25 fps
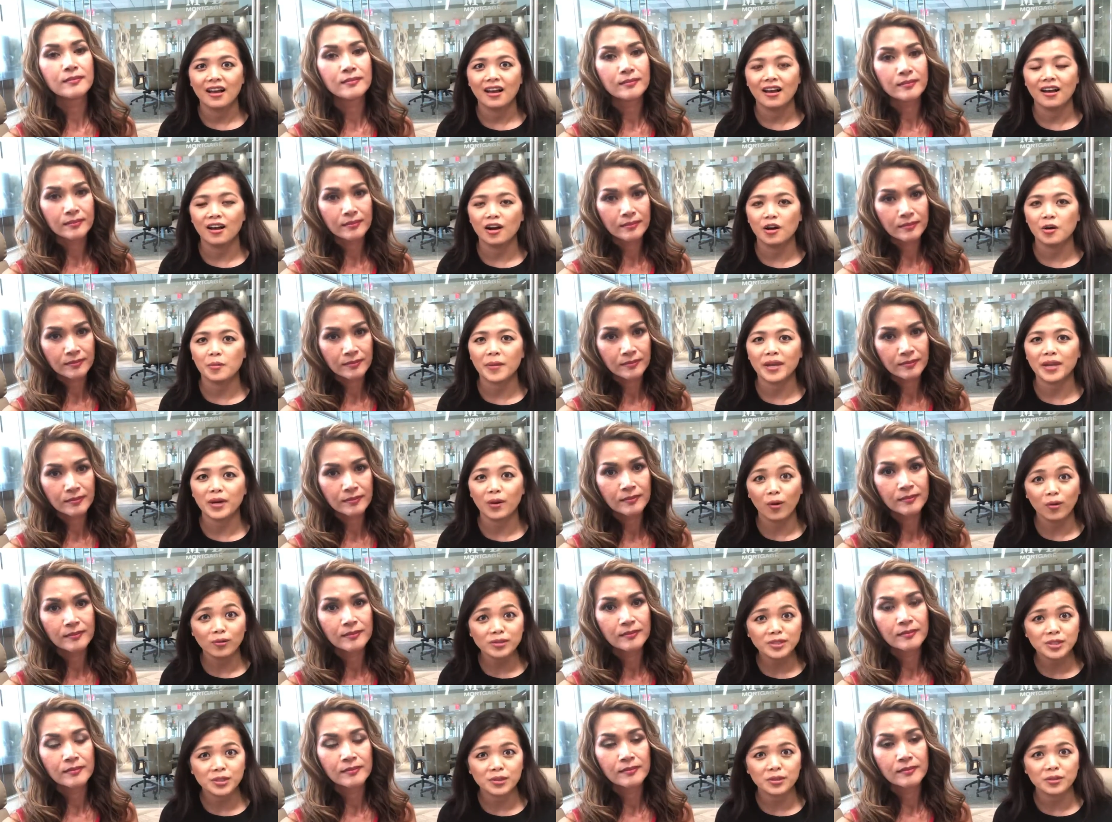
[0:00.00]
Speaker 1: Um, and
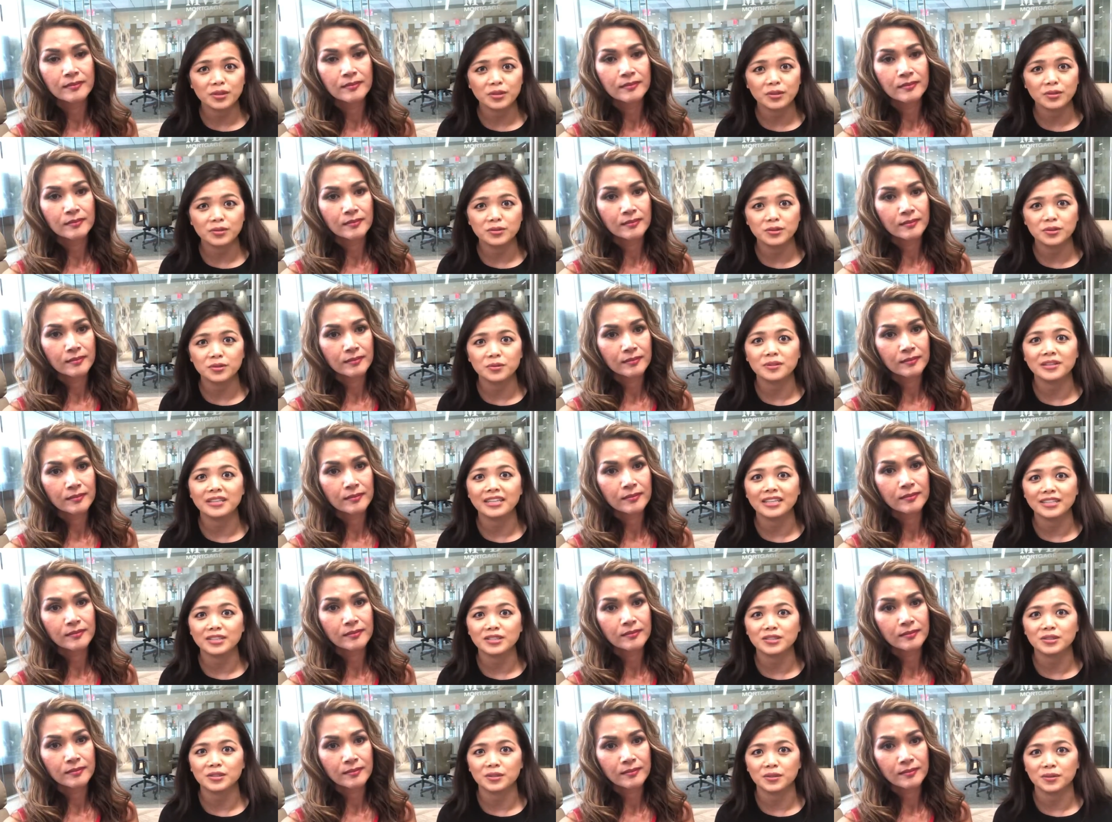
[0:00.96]
also, you do
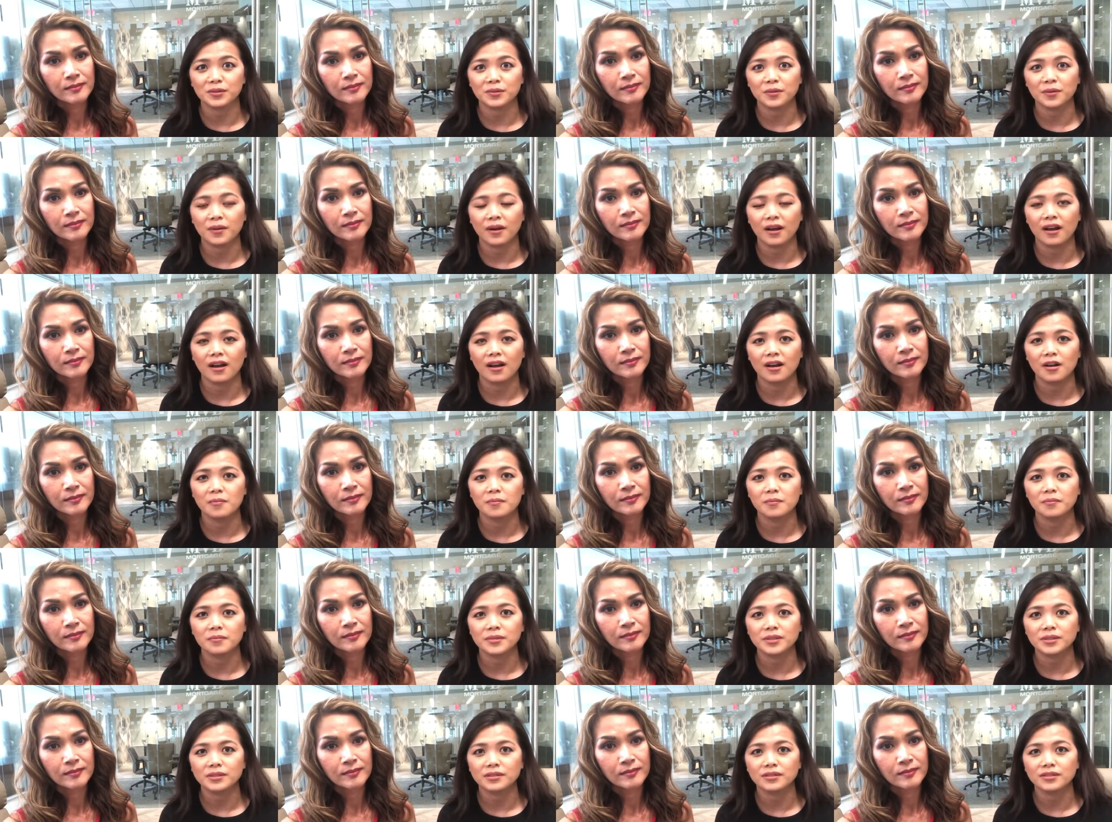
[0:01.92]
need to
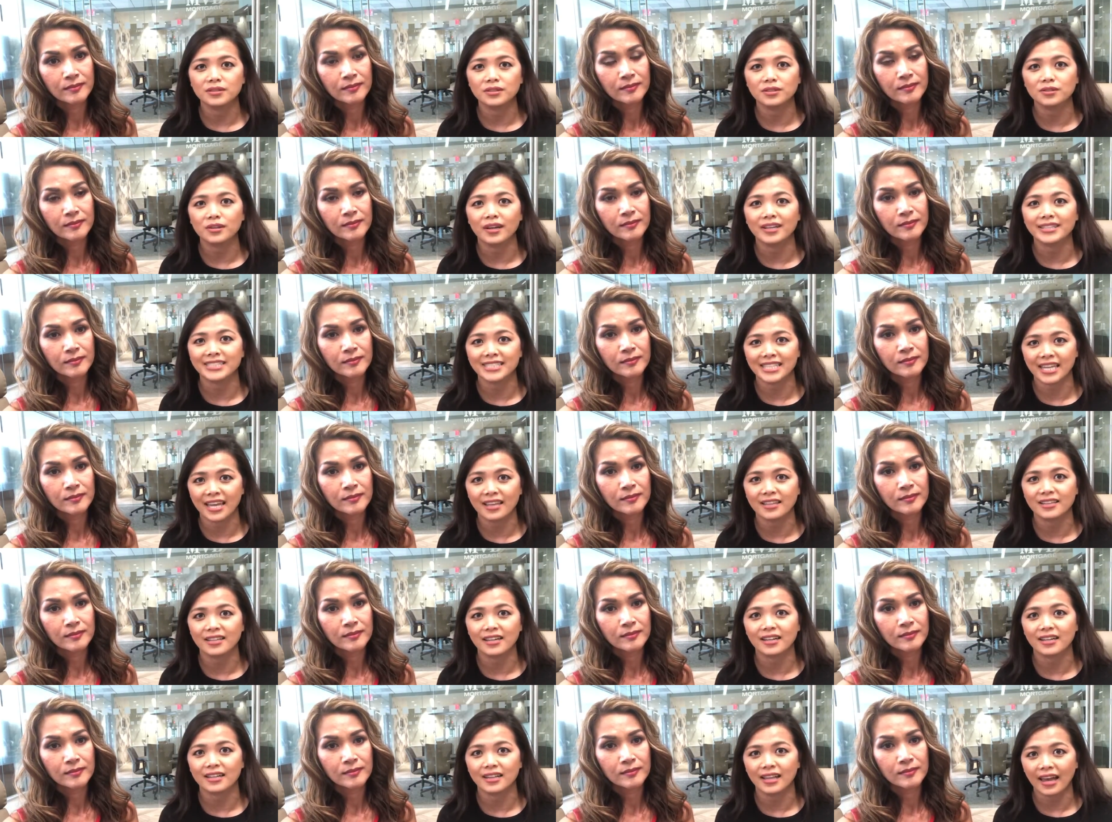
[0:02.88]
um, to attend
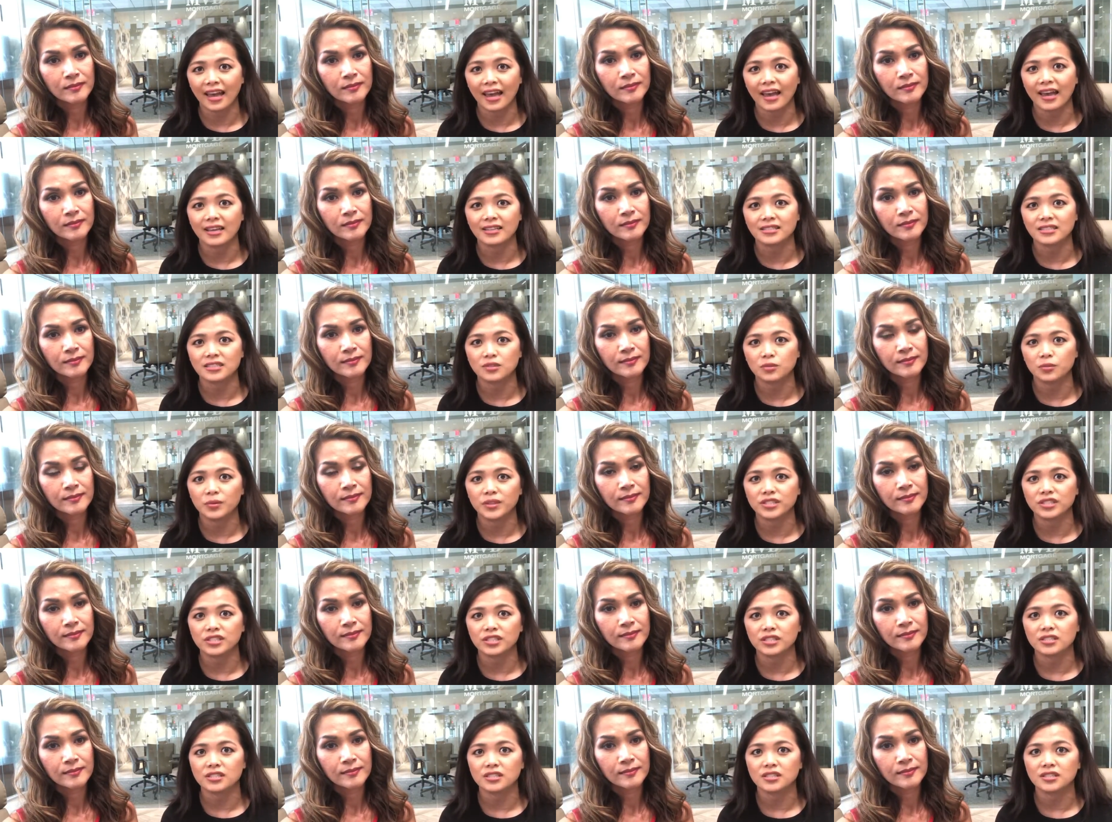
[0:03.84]
the class,
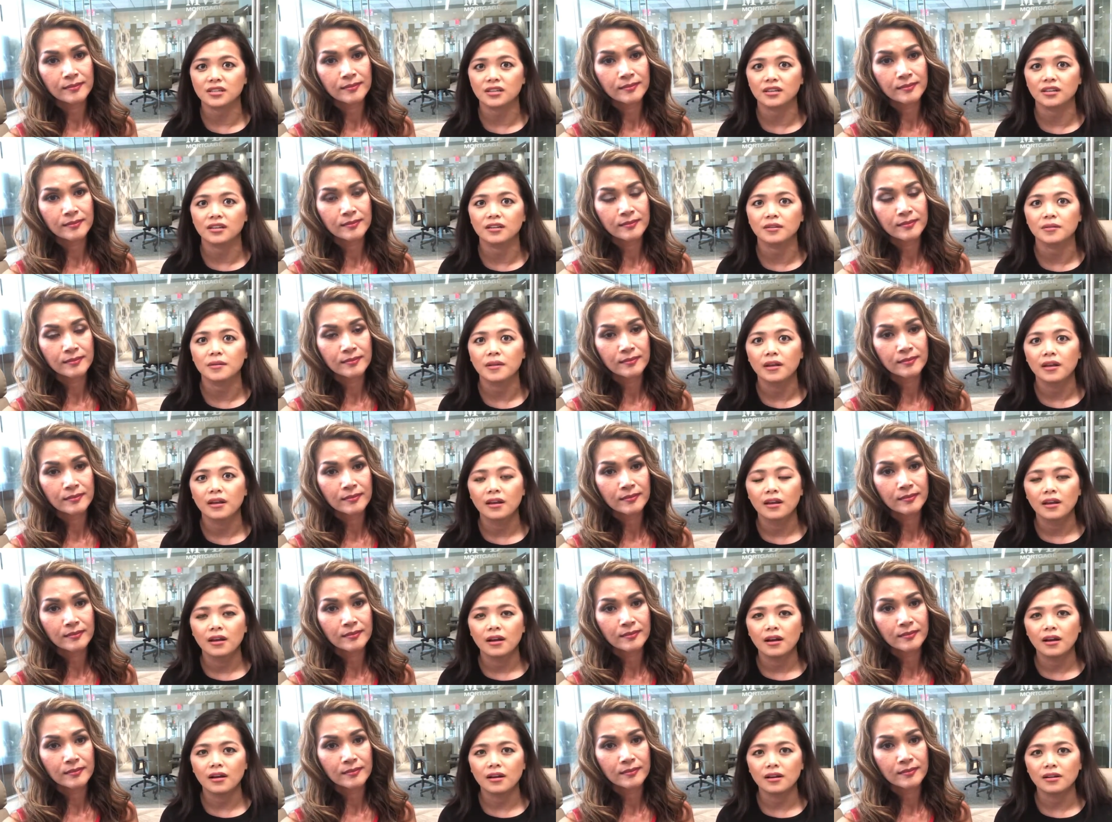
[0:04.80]
which is the
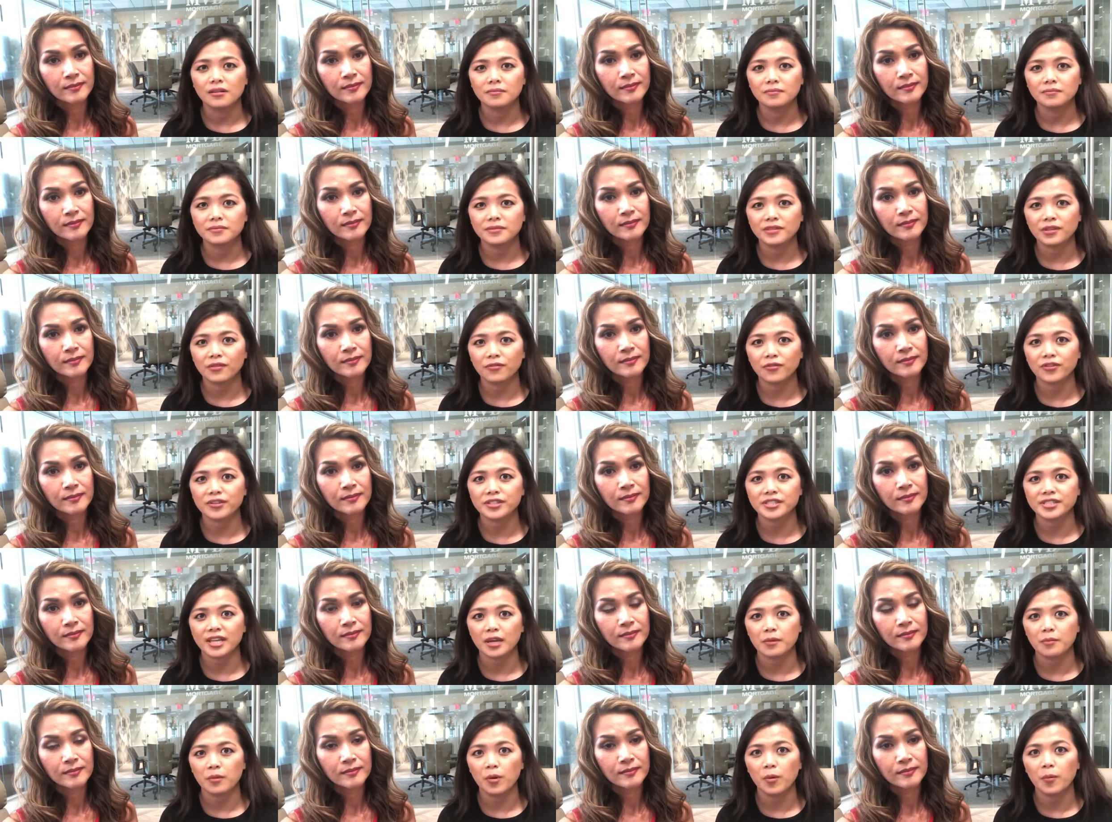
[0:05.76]
um, the first
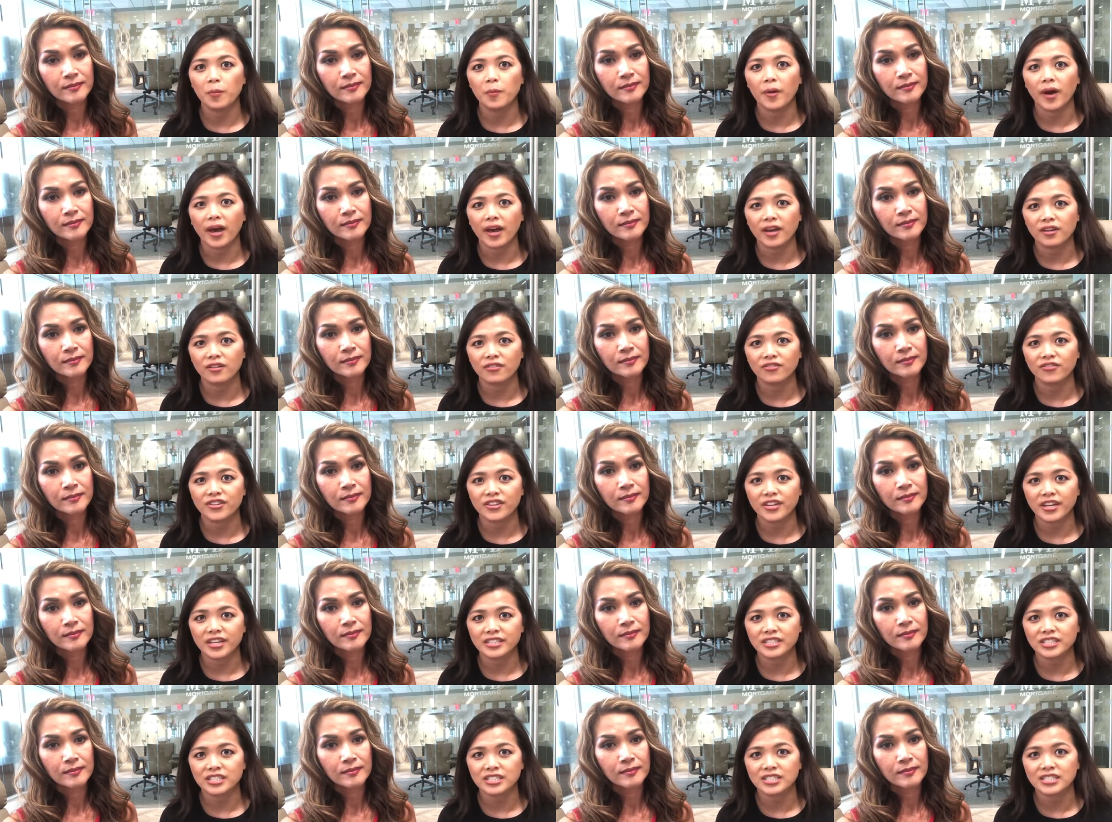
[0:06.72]
time home buyer
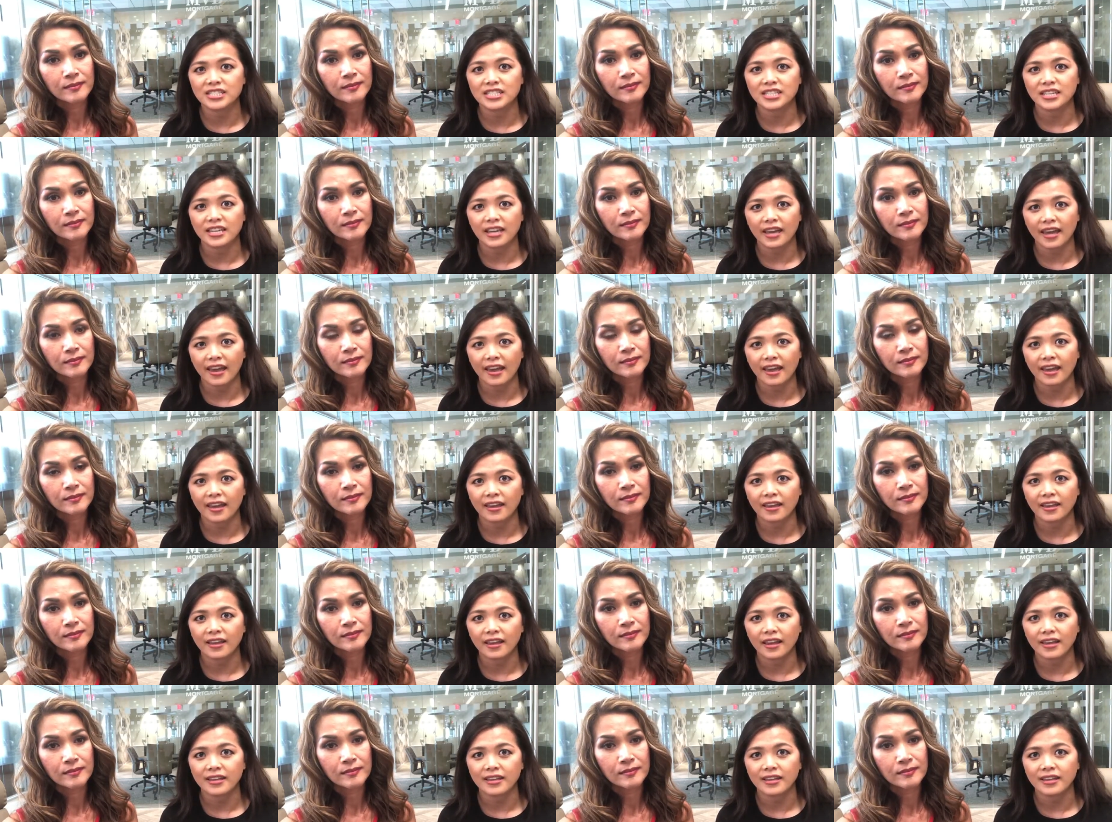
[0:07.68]
VHDA,